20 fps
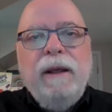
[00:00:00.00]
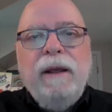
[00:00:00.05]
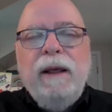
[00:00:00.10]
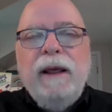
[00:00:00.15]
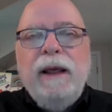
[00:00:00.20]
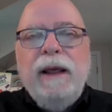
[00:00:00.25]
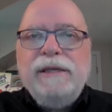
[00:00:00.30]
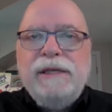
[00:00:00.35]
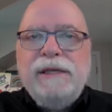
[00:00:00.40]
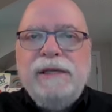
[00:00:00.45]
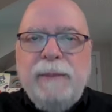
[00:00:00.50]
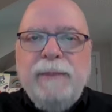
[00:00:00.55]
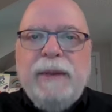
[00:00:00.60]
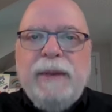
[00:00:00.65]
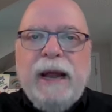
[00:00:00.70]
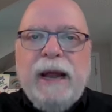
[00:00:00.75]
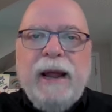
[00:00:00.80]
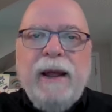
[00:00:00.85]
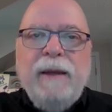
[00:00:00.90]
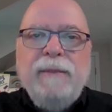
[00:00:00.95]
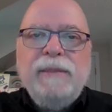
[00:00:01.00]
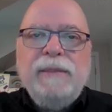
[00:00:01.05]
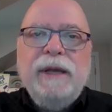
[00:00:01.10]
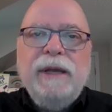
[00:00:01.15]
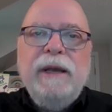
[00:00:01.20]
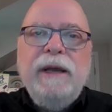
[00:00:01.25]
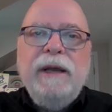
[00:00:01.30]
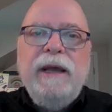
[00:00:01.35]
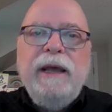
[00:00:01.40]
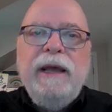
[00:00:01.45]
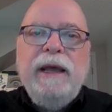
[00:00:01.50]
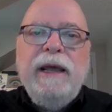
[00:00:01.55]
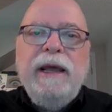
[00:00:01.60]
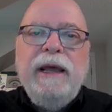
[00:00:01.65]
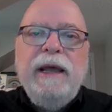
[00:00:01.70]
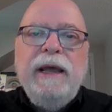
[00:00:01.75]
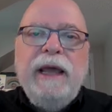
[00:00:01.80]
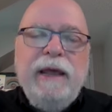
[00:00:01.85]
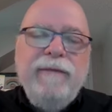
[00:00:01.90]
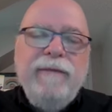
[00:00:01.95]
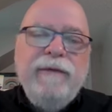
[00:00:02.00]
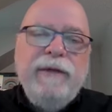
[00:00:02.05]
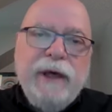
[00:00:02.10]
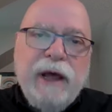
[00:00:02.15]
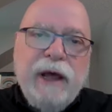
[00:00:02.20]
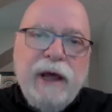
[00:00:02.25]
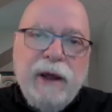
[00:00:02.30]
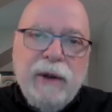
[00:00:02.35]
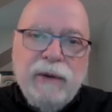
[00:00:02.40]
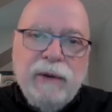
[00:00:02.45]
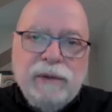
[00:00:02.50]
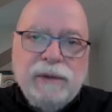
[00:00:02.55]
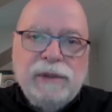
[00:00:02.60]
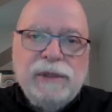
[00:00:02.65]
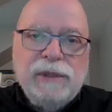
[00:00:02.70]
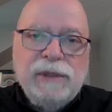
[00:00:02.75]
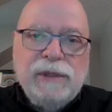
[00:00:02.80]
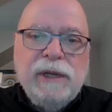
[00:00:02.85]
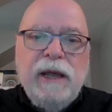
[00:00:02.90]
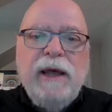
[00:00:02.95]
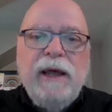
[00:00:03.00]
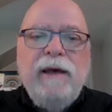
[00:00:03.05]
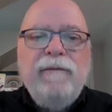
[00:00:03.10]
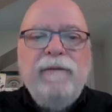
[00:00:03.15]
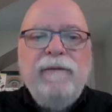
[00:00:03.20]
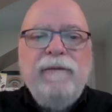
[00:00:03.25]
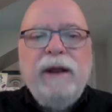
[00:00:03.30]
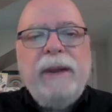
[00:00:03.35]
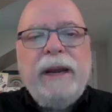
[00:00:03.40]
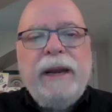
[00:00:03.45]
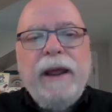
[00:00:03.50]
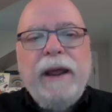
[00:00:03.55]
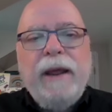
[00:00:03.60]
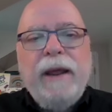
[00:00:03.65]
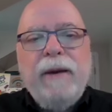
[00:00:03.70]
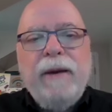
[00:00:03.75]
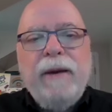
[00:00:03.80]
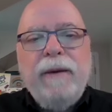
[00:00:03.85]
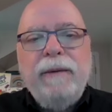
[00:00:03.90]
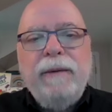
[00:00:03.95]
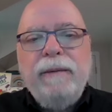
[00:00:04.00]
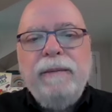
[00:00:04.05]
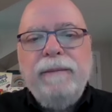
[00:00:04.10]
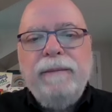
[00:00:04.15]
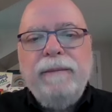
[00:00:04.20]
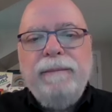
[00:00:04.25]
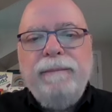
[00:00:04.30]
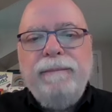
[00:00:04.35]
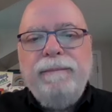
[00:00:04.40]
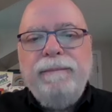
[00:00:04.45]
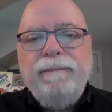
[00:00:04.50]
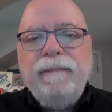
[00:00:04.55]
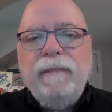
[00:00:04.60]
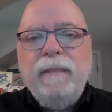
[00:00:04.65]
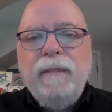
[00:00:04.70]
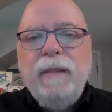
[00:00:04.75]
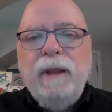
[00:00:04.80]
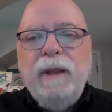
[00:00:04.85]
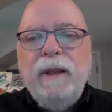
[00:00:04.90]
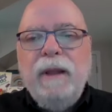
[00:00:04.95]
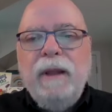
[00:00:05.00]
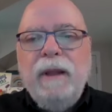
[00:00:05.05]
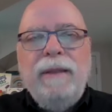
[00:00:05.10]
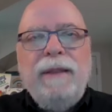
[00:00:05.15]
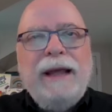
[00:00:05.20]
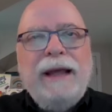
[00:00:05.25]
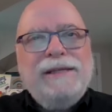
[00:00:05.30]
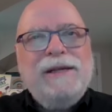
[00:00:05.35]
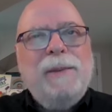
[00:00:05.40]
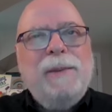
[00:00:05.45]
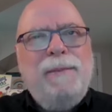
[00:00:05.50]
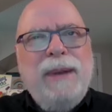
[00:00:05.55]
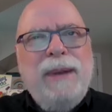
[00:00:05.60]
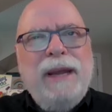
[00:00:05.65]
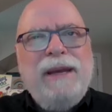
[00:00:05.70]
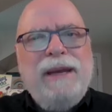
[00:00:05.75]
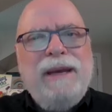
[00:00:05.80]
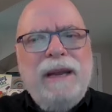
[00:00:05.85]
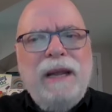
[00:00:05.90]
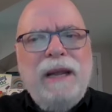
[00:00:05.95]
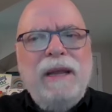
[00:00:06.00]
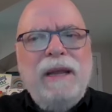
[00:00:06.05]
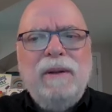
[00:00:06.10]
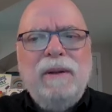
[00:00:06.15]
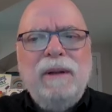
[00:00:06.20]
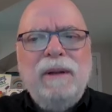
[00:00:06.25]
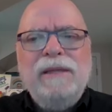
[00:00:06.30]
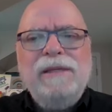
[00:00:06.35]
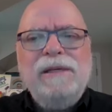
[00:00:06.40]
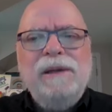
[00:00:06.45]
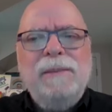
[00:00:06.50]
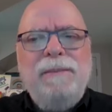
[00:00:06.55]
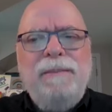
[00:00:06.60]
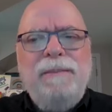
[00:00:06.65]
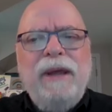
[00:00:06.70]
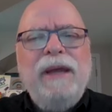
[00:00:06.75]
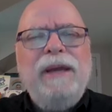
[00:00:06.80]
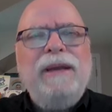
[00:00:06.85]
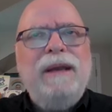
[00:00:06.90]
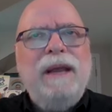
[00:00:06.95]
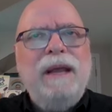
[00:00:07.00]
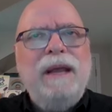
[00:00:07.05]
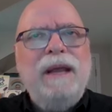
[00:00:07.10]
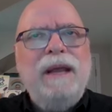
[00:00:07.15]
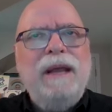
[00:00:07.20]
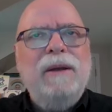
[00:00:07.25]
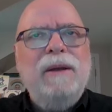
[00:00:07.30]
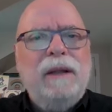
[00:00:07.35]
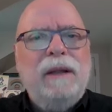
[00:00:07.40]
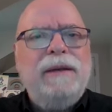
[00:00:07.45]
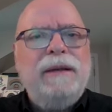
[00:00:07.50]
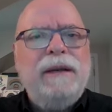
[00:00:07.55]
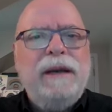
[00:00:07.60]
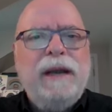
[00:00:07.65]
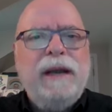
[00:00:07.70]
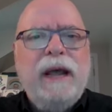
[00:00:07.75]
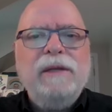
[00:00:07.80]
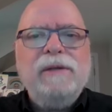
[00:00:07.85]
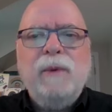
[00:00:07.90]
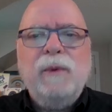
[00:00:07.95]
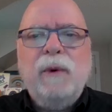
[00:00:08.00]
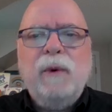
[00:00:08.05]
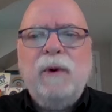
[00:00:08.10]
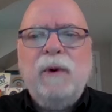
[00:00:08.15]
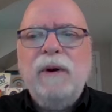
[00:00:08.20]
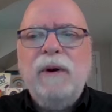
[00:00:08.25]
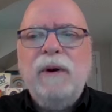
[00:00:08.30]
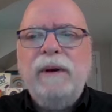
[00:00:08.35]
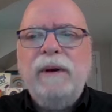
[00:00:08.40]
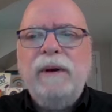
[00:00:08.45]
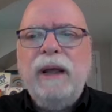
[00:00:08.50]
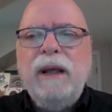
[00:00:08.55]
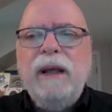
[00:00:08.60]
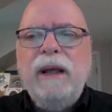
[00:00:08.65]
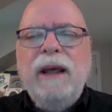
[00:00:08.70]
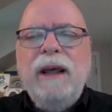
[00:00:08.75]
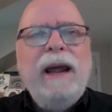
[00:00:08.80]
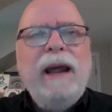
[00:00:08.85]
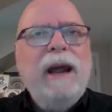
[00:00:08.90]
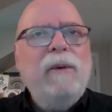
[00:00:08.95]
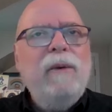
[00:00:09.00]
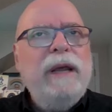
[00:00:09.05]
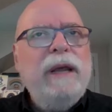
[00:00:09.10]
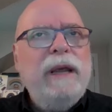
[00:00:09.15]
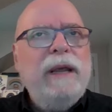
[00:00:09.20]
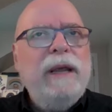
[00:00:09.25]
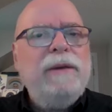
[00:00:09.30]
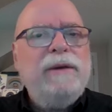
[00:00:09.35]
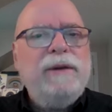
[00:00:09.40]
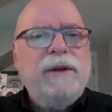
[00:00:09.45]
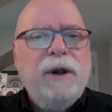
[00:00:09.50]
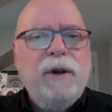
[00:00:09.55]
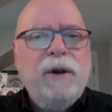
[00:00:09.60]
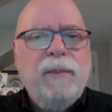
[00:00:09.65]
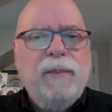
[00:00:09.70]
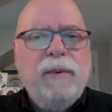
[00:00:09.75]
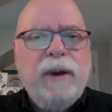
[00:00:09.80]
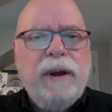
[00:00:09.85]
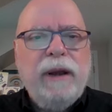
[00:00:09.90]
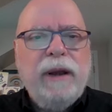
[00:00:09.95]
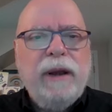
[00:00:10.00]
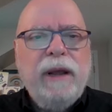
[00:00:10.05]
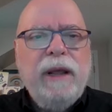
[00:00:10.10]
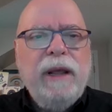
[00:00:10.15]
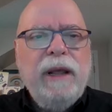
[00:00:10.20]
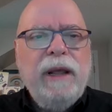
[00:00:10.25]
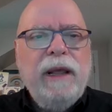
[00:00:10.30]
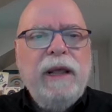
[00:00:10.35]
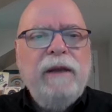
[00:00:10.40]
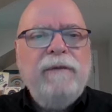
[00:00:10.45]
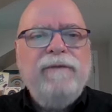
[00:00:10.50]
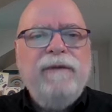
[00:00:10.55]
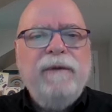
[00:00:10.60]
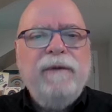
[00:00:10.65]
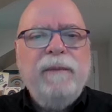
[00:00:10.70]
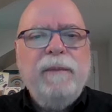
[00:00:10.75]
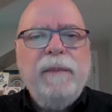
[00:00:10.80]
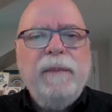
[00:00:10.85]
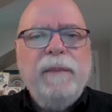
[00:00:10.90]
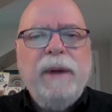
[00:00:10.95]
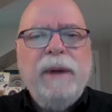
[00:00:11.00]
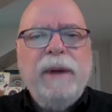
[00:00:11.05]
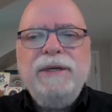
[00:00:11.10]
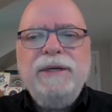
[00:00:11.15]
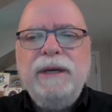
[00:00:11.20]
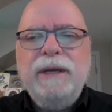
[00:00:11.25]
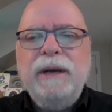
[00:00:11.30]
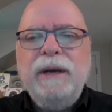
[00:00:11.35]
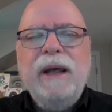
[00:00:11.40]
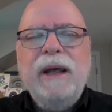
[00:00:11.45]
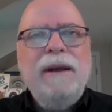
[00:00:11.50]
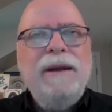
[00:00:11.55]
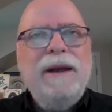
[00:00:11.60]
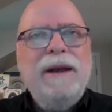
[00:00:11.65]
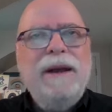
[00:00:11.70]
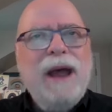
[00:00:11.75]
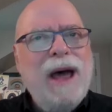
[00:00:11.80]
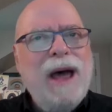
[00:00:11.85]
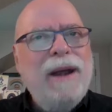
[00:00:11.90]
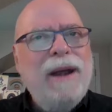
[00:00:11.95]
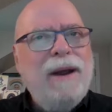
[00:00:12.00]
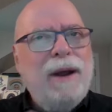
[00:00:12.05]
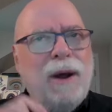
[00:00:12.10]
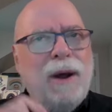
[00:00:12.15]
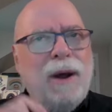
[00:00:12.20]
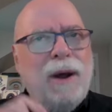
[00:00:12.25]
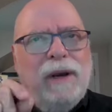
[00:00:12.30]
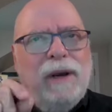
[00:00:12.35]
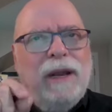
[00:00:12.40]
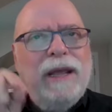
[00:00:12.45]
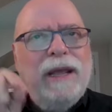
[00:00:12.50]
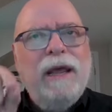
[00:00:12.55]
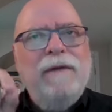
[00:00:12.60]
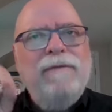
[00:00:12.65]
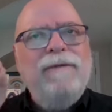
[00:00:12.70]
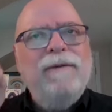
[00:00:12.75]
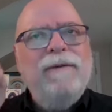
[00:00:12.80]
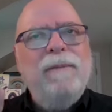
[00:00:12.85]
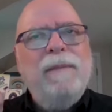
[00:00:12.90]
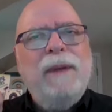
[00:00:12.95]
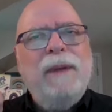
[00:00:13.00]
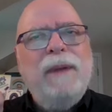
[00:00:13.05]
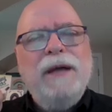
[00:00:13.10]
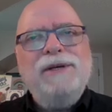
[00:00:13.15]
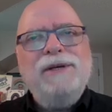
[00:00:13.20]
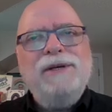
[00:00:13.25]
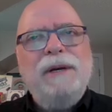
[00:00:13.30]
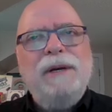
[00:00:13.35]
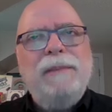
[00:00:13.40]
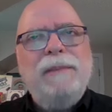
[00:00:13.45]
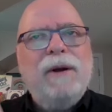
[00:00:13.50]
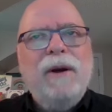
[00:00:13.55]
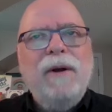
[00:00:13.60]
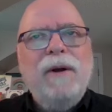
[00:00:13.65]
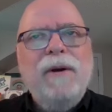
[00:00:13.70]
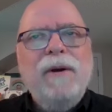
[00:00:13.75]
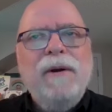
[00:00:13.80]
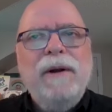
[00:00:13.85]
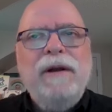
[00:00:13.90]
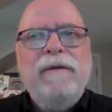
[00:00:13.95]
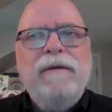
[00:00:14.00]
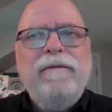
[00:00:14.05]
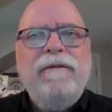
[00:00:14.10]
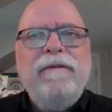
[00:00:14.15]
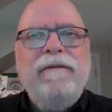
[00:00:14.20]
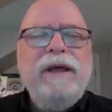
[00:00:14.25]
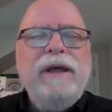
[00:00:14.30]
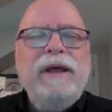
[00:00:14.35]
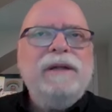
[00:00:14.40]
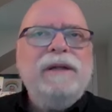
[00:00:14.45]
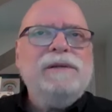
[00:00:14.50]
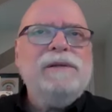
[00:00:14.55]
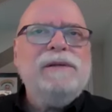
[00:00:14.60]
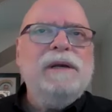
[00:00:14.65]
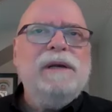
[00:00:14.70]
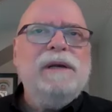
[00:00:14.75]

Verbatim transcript: and sometimes even those have let me down. That's a big deal. It's a big deal in today's world how we interpret information, not only information about current events,